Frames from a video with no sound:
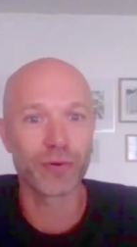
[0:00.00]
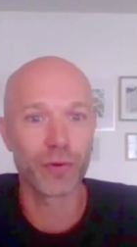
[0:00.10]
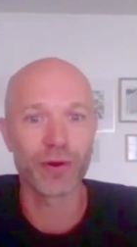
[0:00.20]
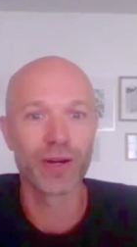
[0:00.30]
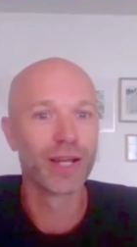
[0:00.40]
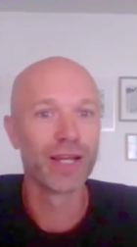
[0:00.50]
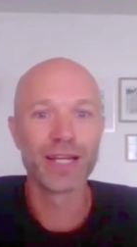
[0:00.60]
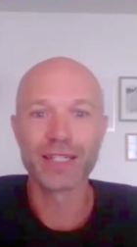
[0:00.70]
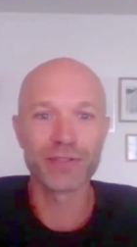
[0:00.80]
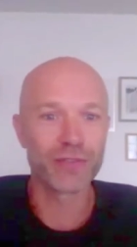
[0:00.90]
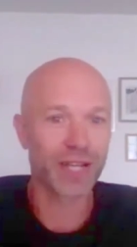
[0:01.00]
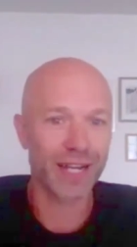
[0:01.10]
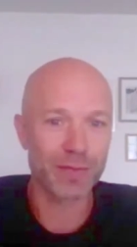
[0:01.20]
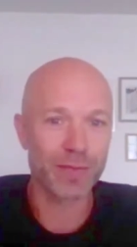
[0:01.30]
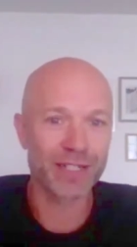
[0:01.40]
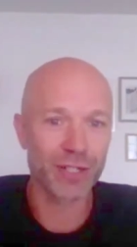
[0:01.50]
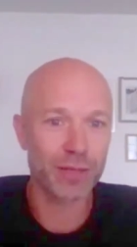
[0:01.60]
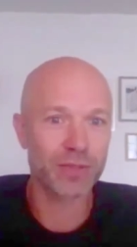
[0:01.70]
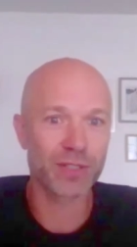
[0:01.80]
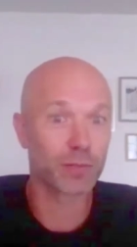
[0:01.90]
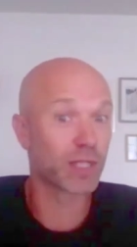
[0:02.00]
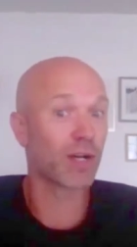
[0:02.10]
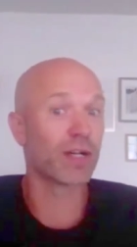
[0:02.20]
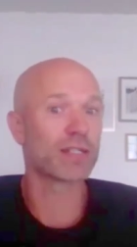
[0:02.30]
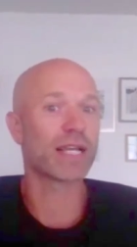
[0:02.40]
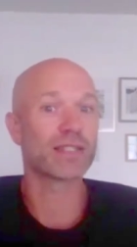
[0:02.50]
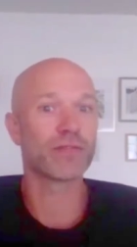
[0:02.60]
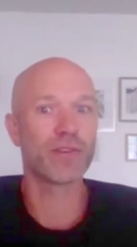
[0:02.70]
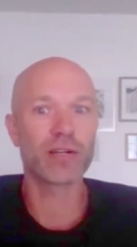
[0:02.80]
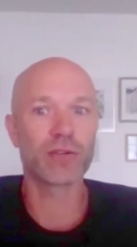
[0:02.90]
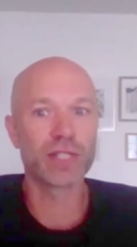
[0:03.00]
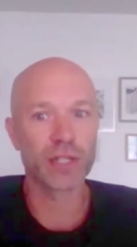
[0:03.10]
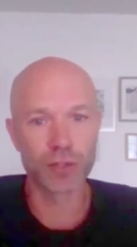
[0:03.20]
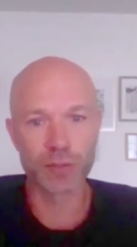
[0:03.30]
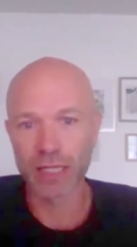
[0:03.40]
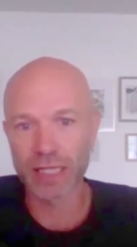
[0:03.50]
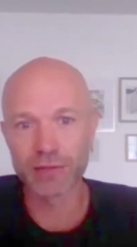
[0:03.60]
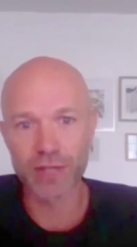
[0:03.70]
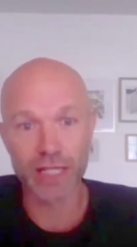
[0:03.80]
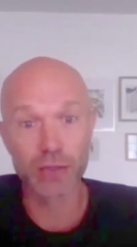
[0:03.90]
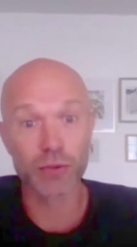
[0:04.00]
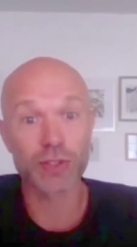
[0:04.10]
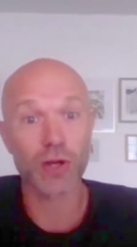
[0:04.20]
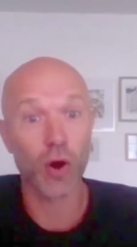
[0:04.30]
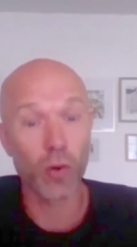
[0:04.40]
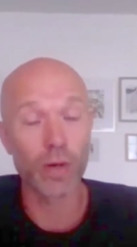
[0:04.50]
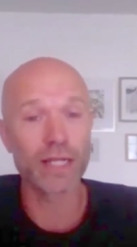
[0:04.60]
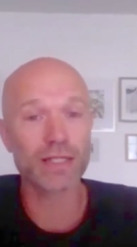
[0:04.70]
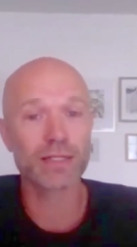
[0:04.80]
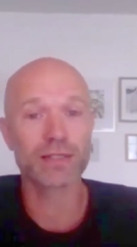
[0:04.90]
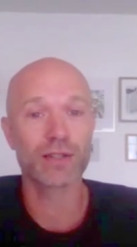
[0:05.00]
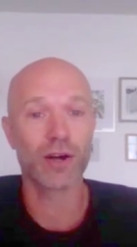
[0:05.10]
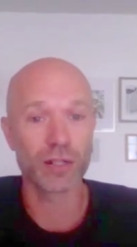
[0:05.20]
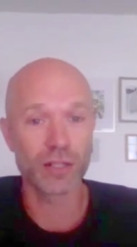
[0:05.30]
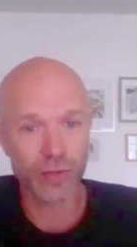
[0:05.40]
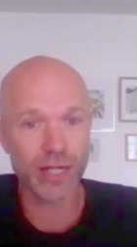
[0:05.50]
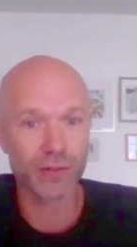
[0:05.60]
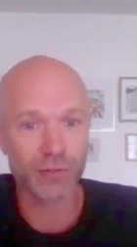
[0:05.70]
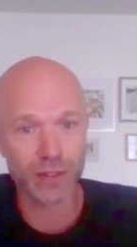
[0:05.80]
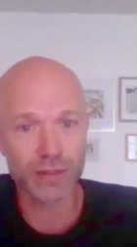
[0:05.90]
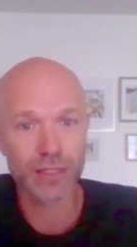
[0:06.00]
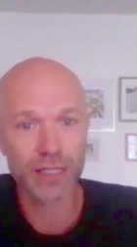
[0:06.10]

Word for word: for different kind of banned substances because as a veteran they couldn't believe that he was always on the training field